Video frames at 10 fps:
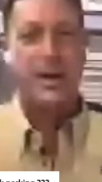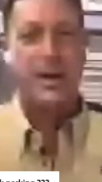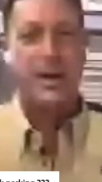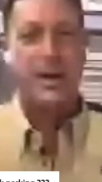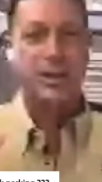
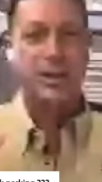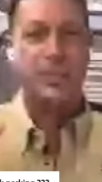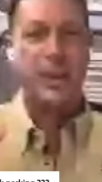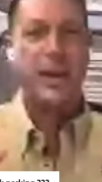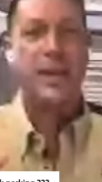and it's
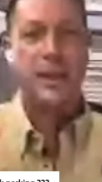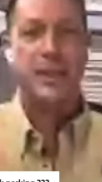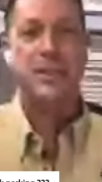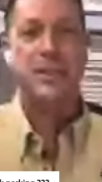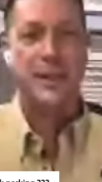such a pain to
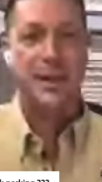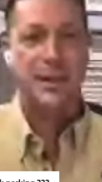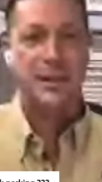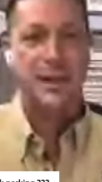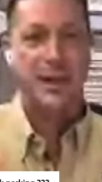get the
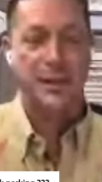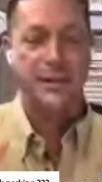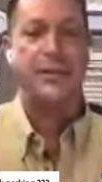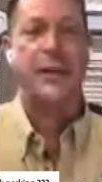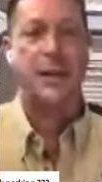sand out of
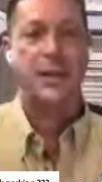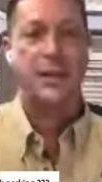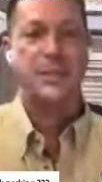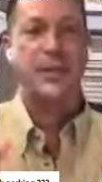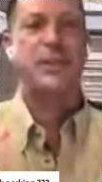the
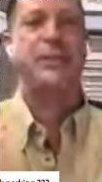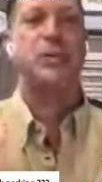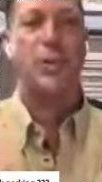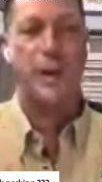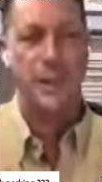van, especially if
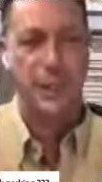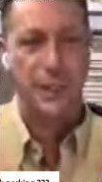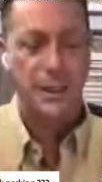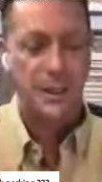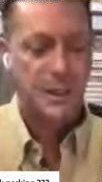it's
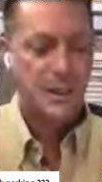windy.